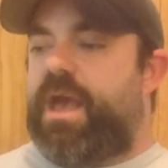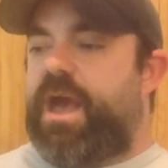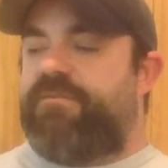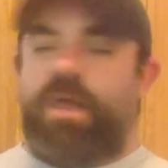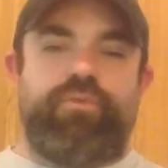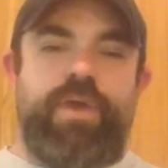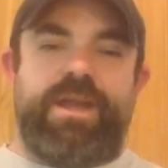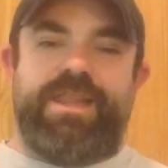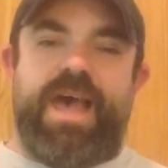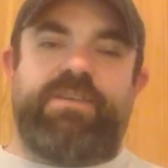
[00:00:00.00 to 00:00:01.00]
I've not read
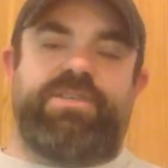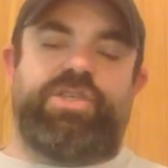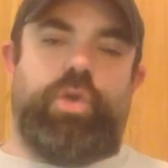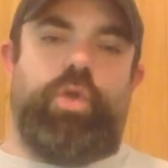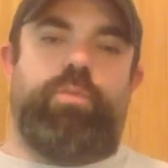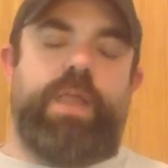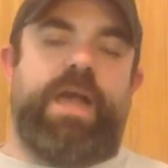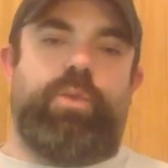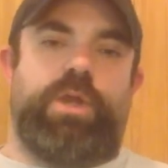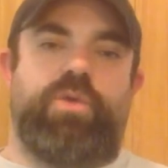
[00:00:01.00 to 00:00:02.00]
a lot of solo
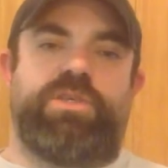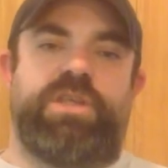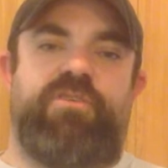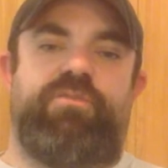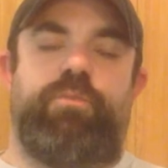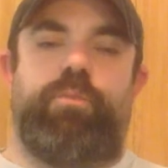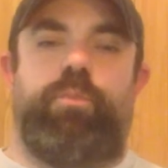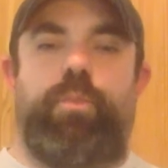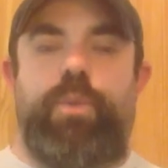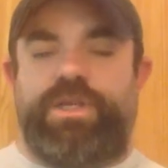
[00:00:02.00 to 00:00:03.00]
Black Widow stuff,
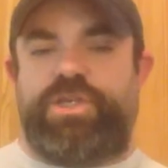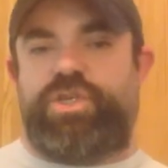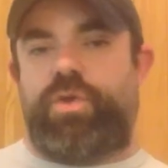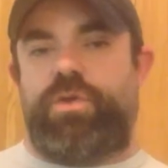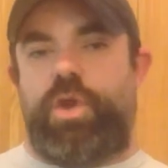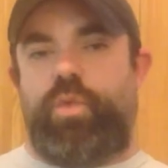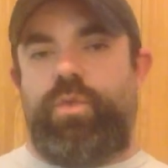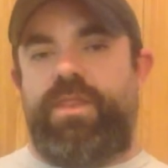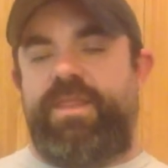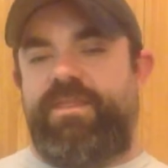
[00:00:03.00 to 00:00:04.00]
but
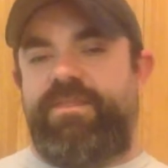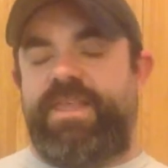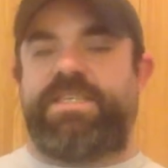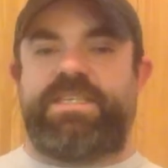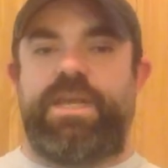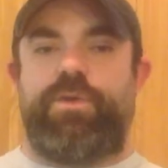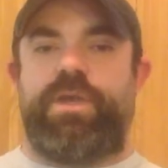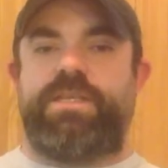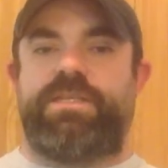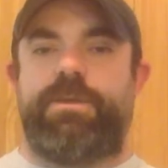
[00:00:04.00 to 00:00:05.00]
this
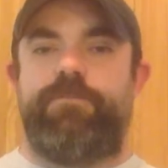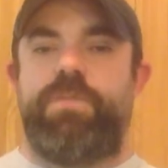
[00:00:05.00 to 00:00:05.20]
series,